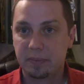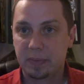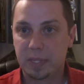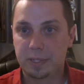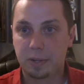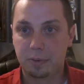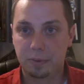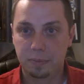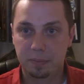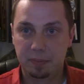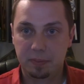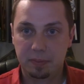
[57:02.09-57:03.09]
So
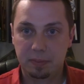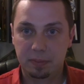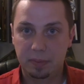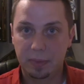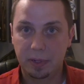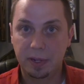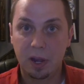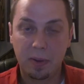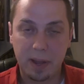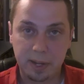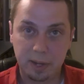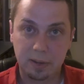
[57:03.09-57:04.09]
know
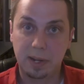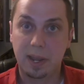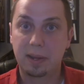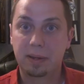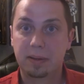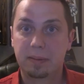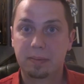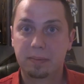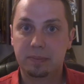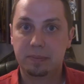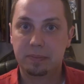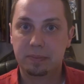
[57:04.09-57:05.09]
how to irrigate,
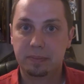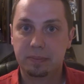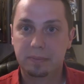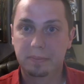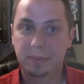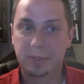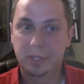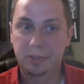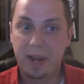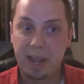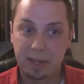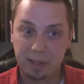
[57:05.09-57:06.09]

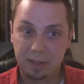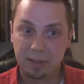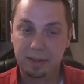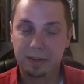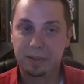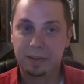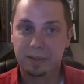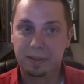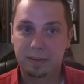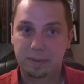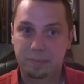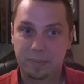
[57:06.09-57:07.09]
track,
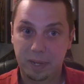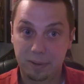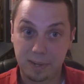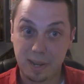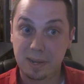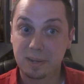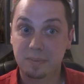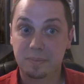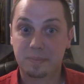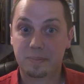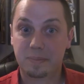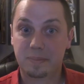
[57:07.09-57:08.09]
irrigate,
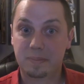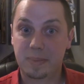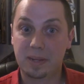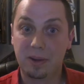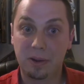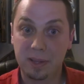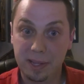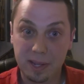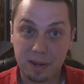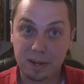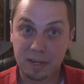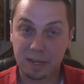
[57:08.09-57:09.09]
and go to the
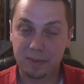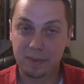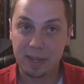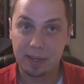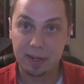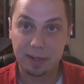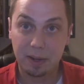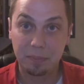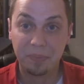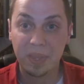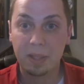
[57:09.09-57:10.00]
ER if you can't get it done.